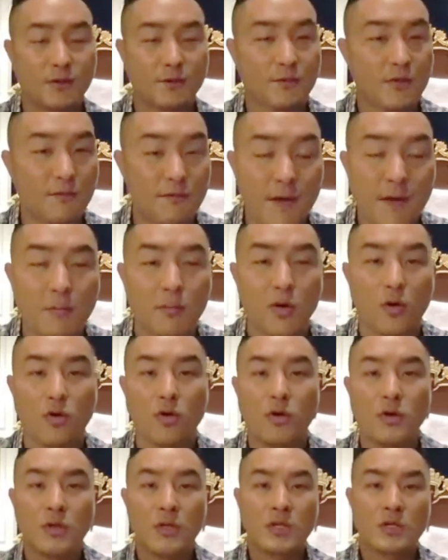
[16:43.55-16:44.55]
In this month of
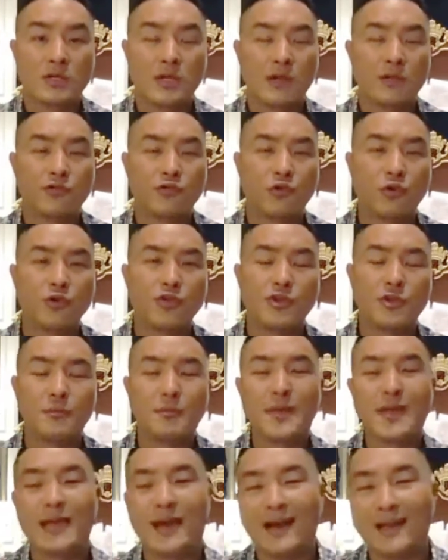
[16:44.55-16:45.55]
November,
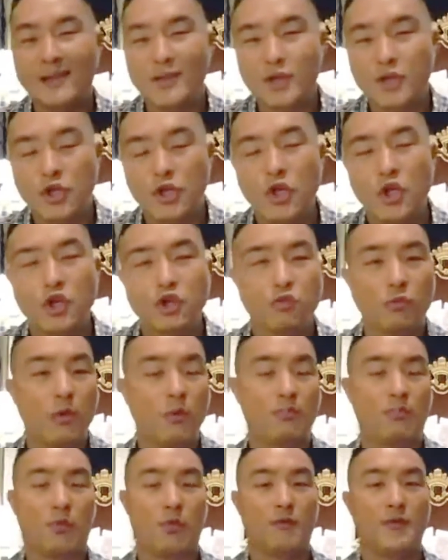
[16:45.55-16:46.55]
there's going to be
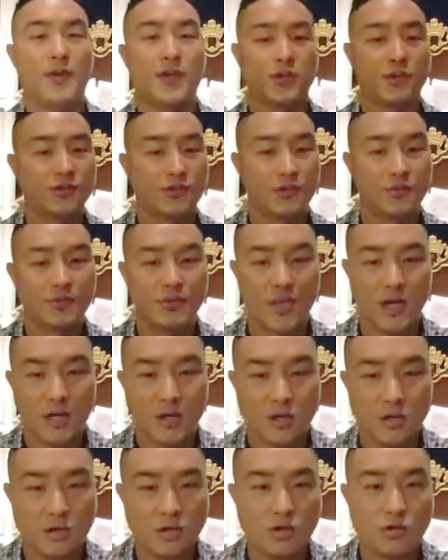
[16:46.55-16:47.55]
unusual
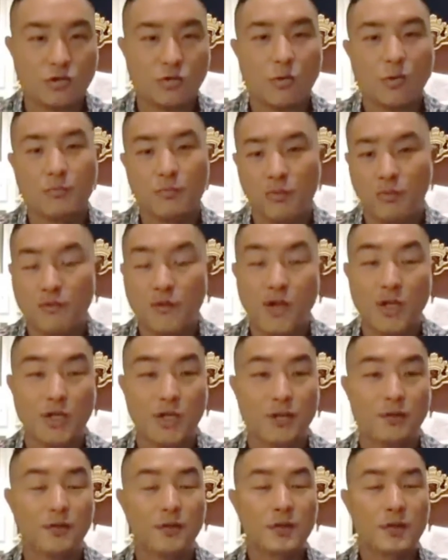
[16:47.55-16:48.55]
provision. Some say
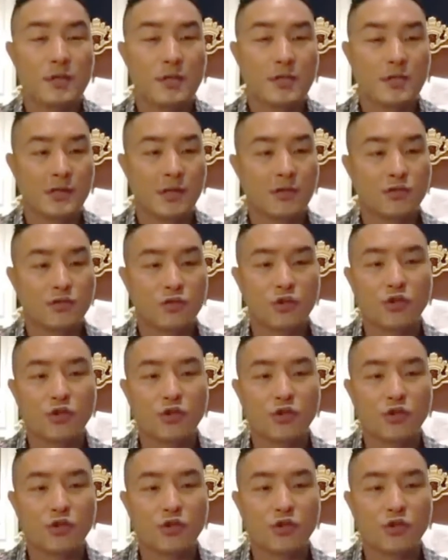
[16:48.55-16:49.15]
unusual provision.